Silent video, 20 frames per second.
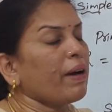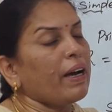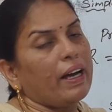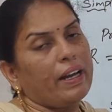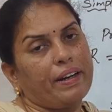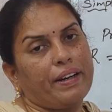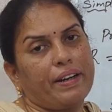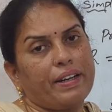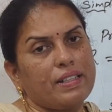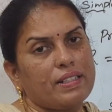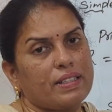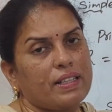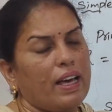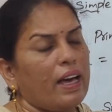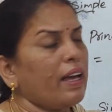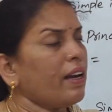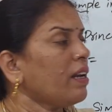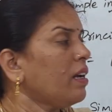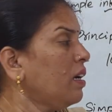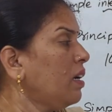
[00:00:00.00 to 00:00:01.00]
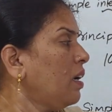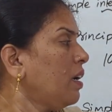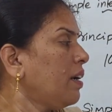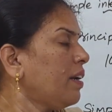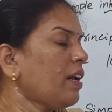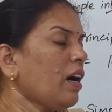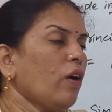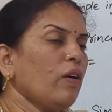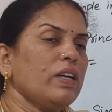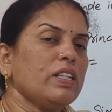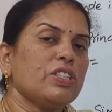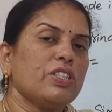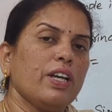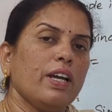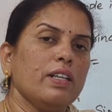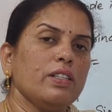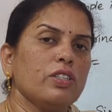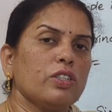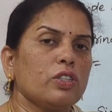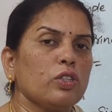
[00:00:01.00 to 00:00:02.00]
by 100 is there. Now it
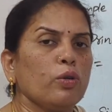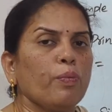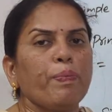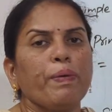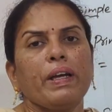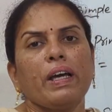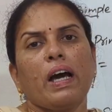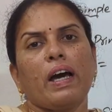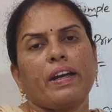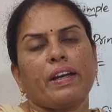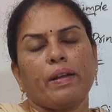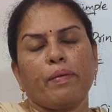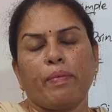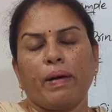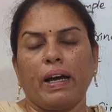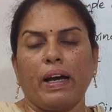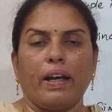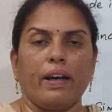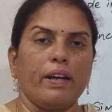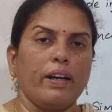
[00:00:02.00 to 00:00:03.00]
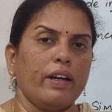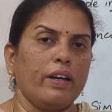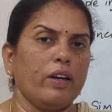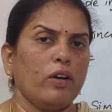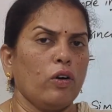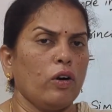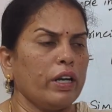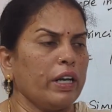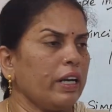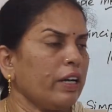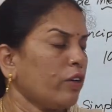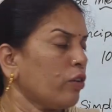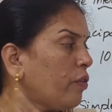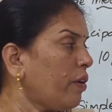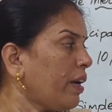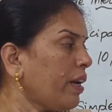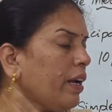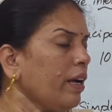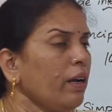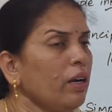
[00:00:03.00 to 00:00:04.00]
changed to PRT by 100. No need to
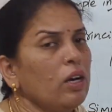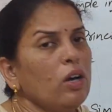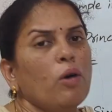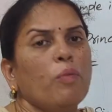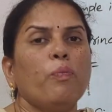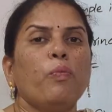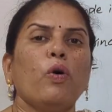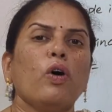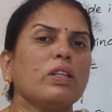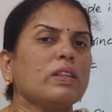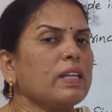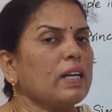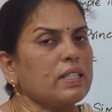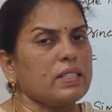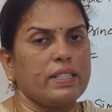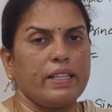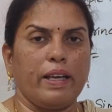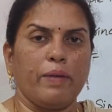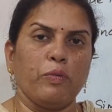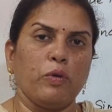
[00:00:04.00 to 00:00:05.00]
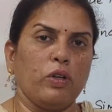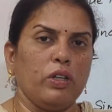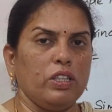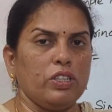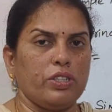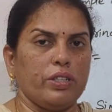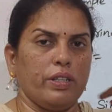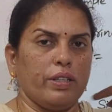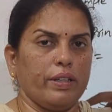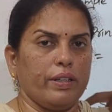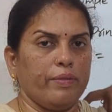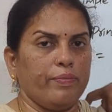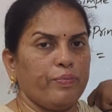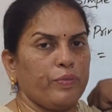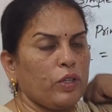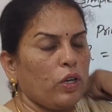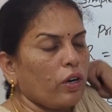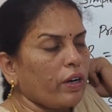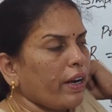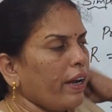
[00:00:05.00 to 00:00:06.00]
worry. Both are same only children.
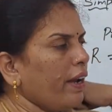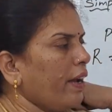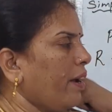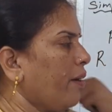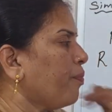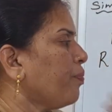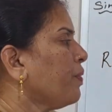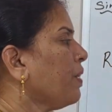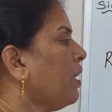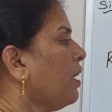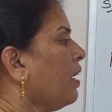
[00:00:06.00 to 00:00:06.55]
Okay.